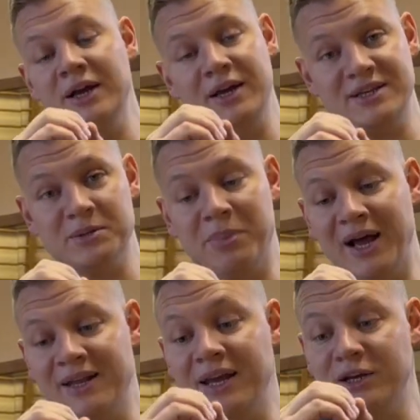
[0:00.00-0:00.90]
it's a
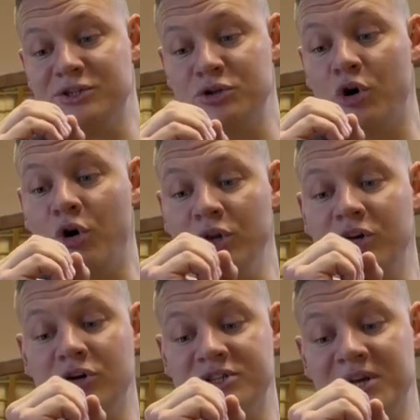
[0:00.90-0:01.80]
bad day because you're holding
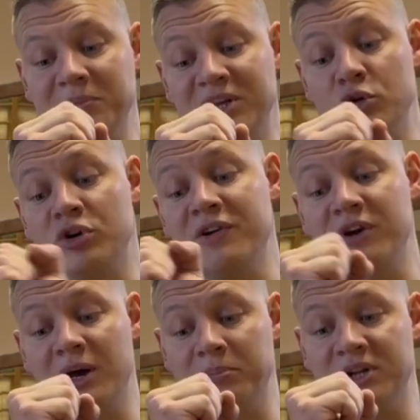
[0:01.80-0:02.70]
on something, you're
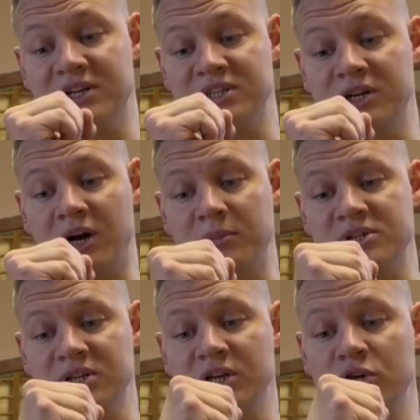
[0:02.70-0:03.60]
giving up this. In arm
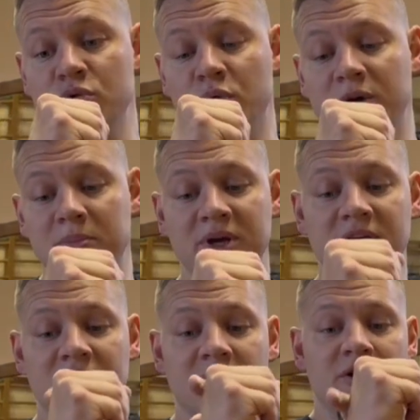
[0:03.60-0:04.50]
wrestling, you want to be
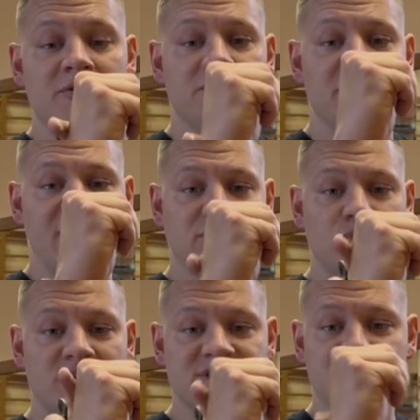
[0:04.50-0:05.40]
flat
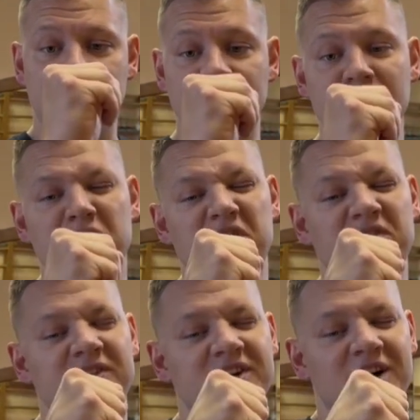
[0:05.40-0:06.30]
wrist here or
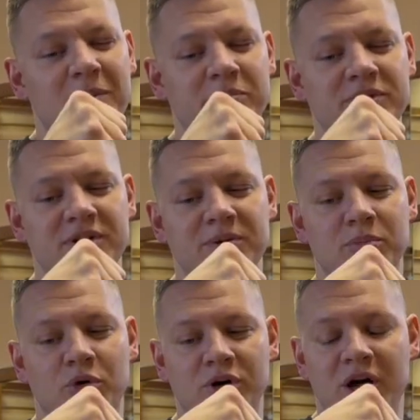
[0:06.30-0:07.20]
even cupped.
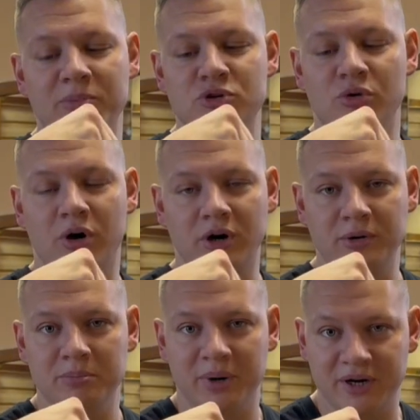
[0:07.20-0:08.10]
More cupped you are,
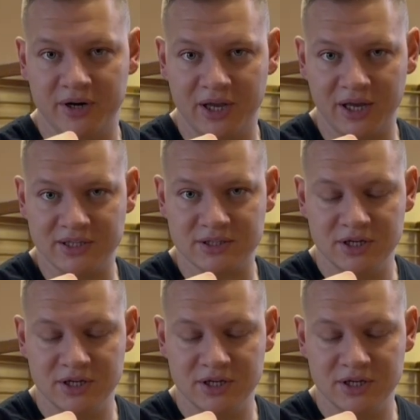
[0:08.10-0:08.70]
better it gets.